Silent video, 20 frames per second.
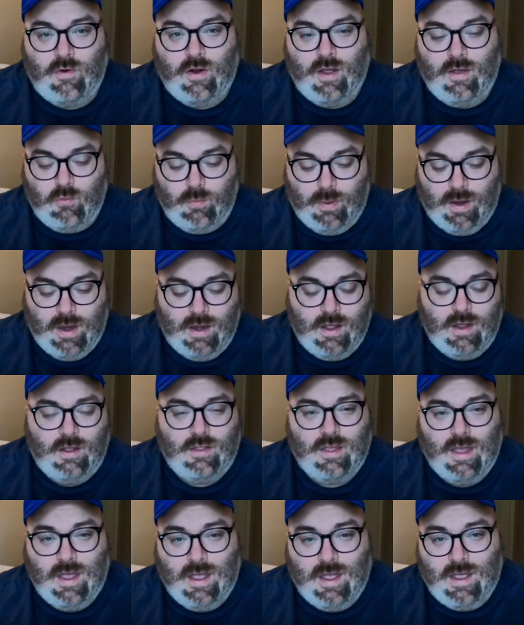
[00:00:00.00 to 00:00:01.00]
or I have a panic
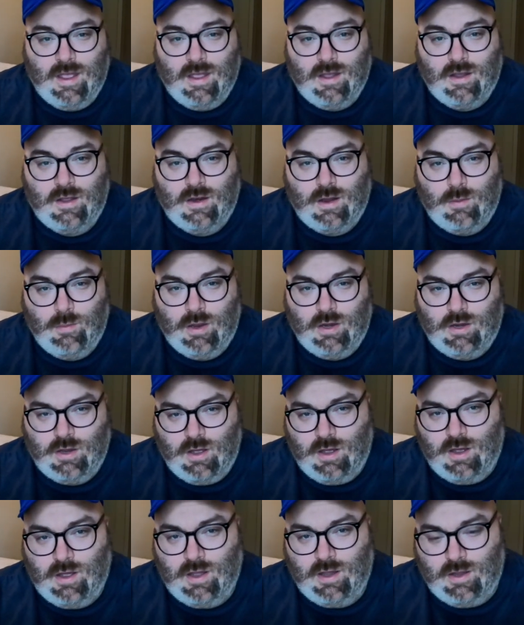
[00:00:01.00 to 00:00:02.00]
attack, and I might
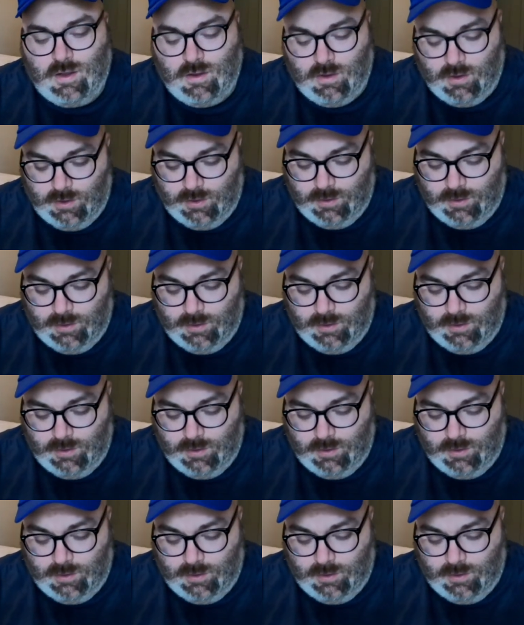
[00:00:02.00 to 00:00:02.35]
die.